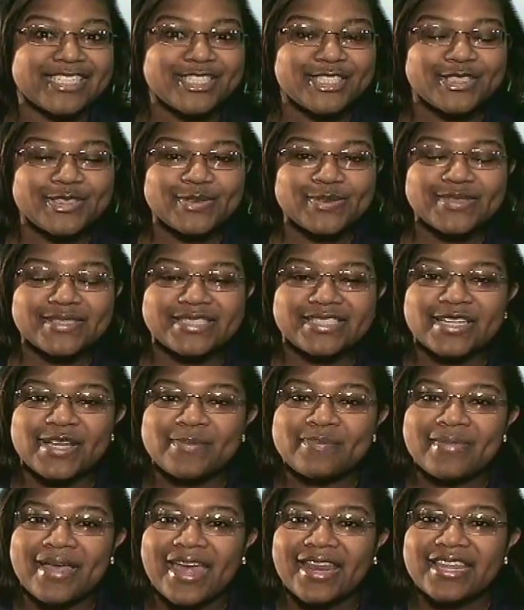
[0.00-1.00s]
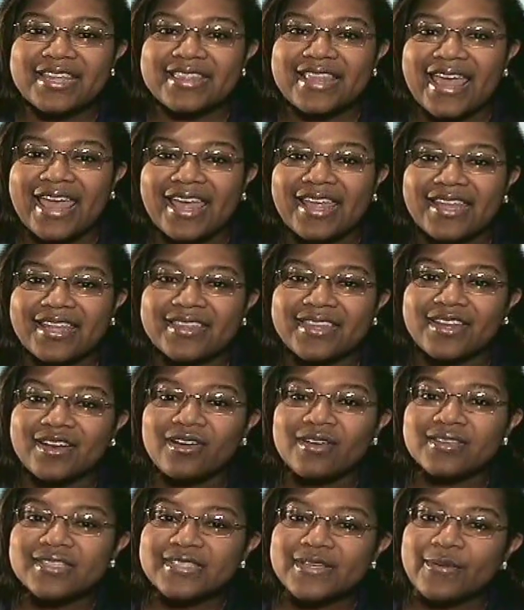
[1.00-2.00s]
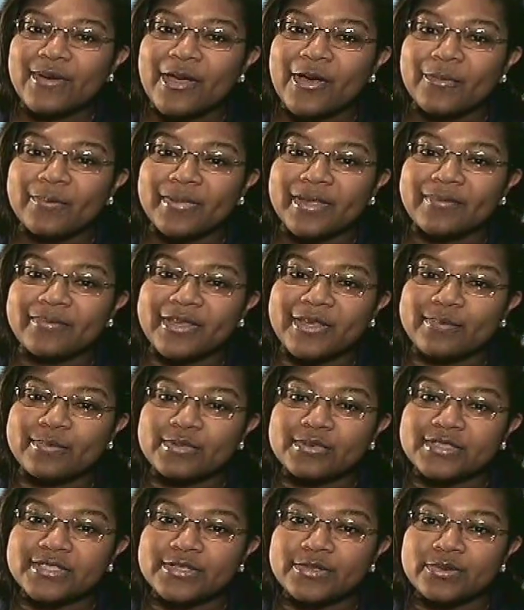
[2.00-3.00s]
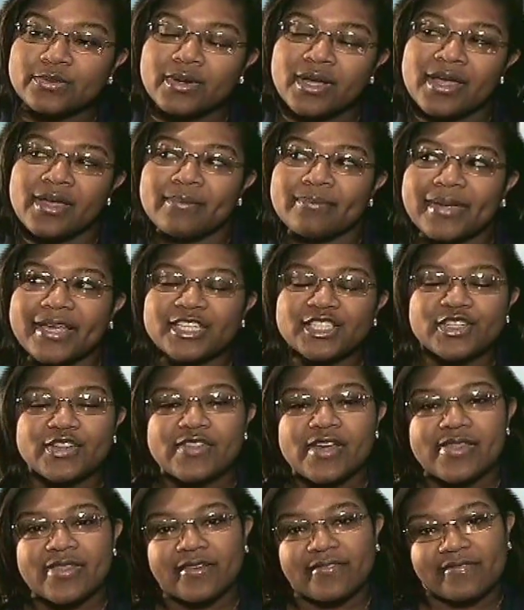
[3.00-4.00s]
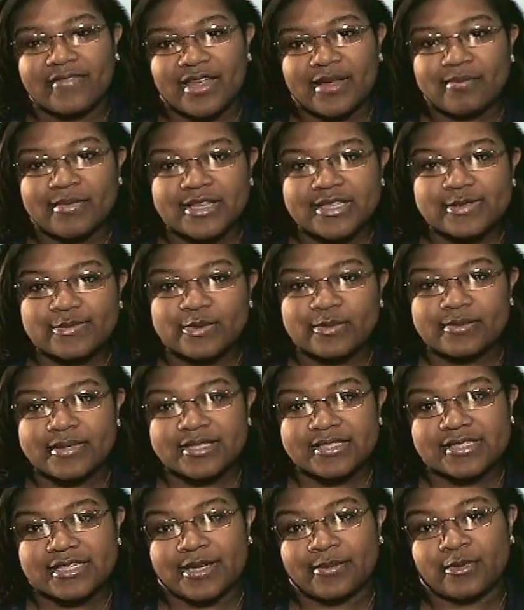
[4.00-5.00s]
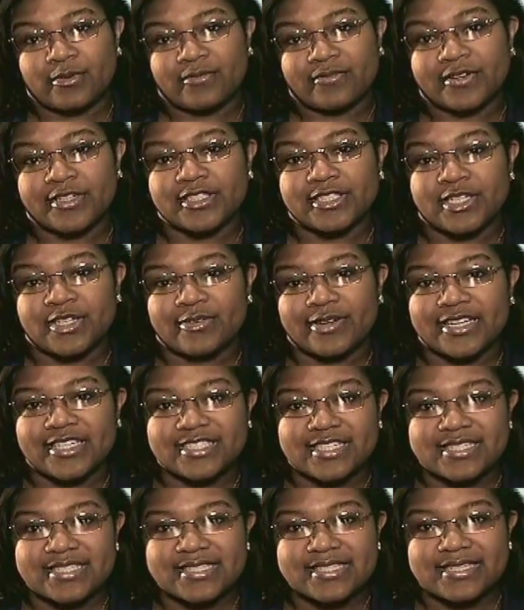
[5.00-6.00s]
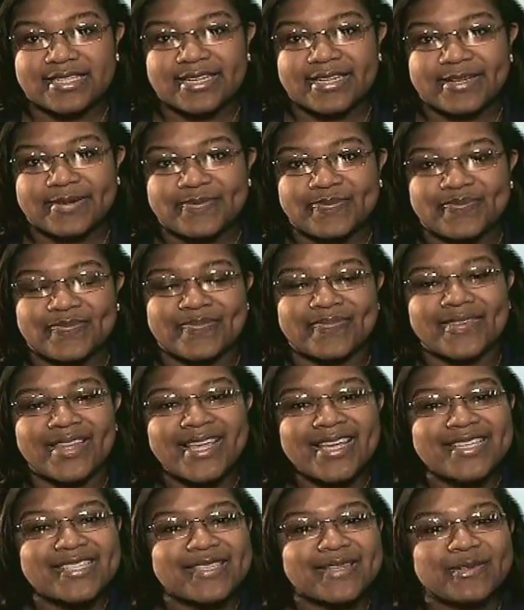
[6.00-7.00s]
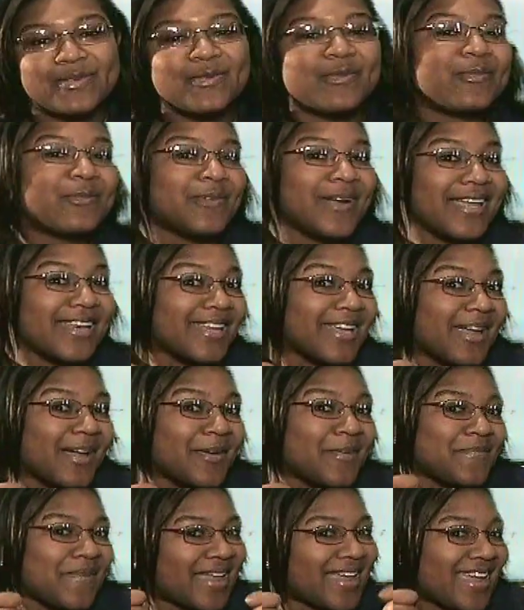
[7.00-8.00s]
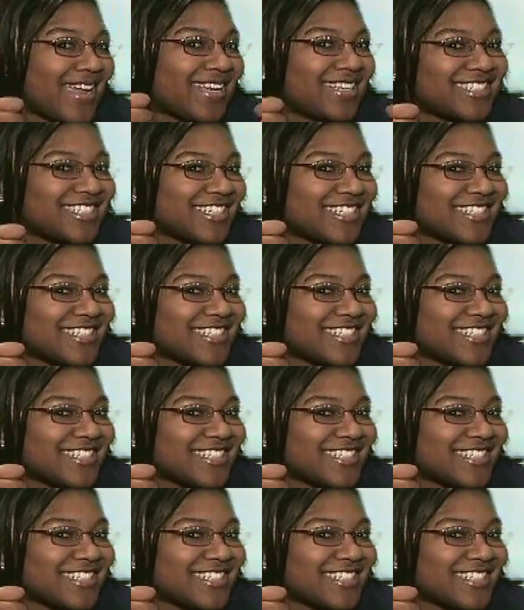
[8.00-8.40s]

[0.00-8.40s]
issues and combating that, and then also helping people to make sure that their families will be stable for generations to come. So, way to go, Bank